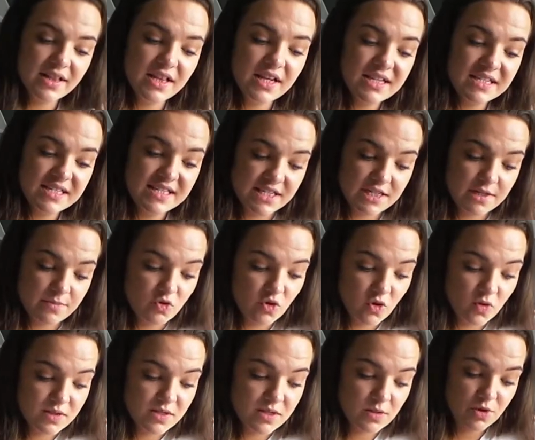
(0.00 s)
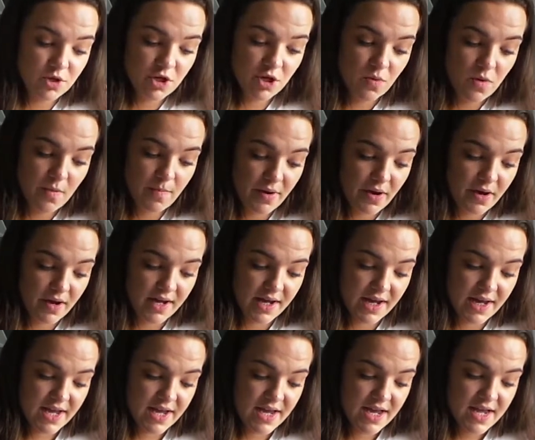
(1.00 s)
Like I said, I'm not someone who would
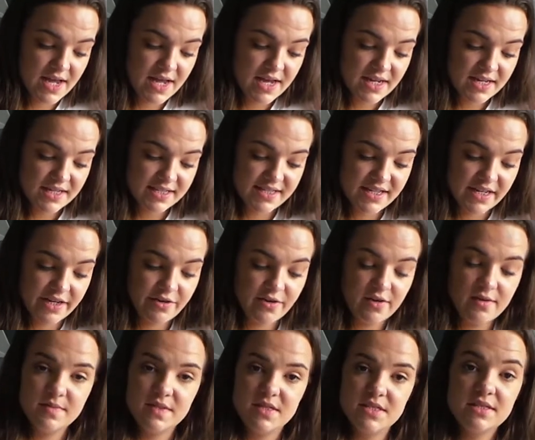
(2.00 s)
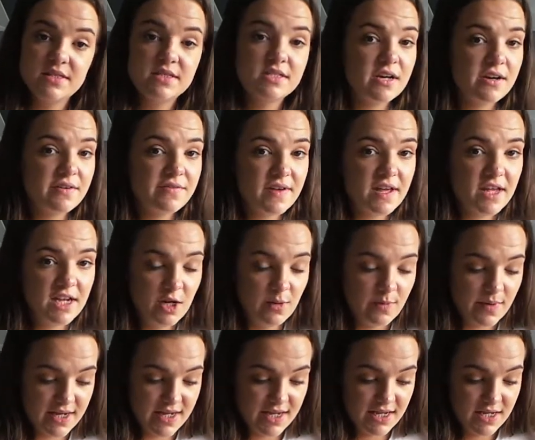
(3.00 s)
buy serums and stuff
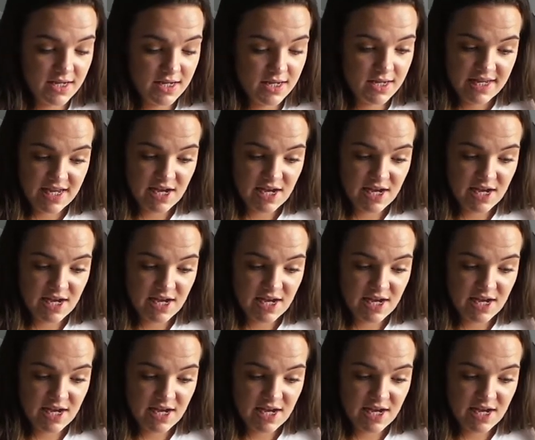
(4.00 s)
anyway.